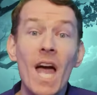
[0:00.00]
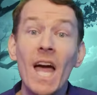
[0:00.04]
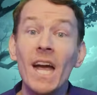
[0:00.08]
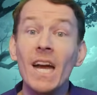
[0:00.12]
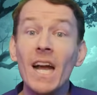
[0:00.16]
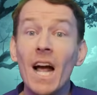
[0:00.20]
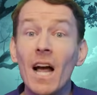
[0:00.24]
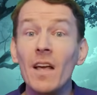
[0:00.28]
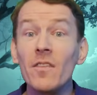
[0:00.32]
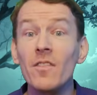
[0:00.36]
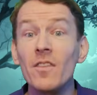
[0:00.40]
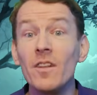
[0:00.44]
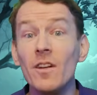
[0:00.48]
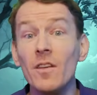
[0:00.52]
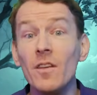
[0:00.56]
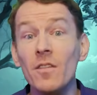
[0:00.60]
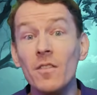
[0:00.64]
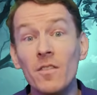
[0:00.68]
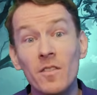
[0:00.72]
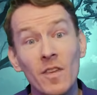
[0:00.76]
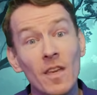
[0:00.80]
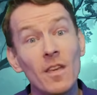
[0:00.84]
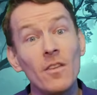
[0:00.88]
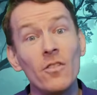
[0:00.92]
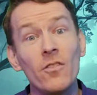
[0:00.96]
Cast it at
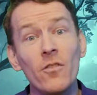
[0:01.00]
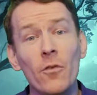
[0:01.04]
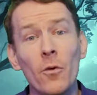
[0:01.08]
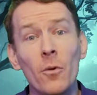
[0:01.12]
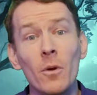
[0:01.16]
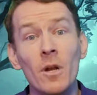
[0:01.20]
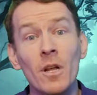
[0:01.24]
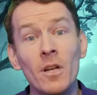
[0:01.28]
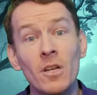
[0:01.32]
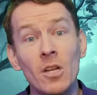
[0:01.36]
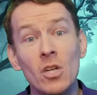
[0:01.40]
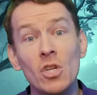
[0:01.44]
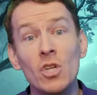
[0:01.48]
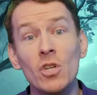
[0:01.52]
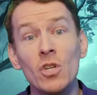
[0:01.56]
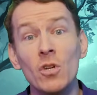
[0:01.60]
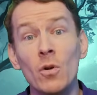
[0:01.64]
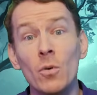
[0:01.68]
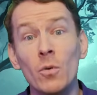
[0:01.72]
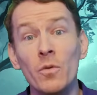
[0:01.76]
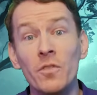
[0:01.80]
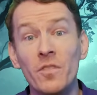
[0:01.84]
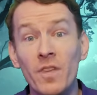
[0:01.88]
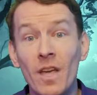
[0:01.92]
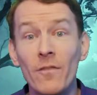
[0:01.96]
6 for an
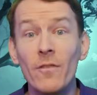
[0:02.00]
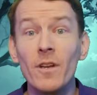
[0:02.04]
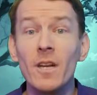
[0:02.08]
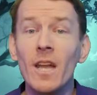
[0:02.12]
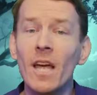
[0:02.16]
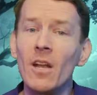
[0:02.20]
additional 7